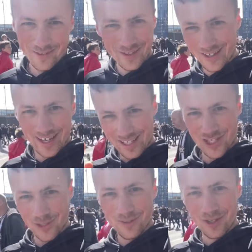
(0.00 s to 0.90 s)
they're going to get
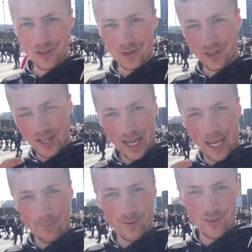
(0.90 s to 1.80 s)
something going, they're going to
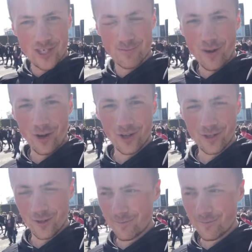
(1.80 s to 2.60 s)
get a bit of a spark going,